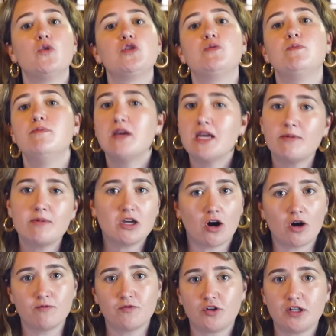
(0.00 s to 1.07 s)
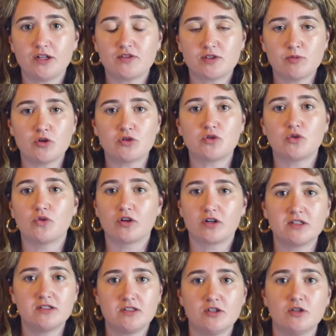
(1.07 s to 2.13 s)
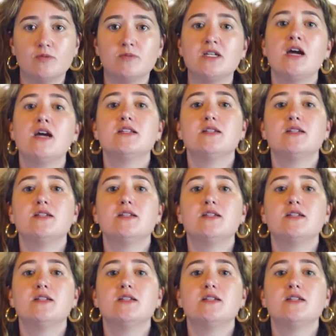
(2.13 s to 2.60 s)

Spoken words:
which may be harmful if smoked or consumed,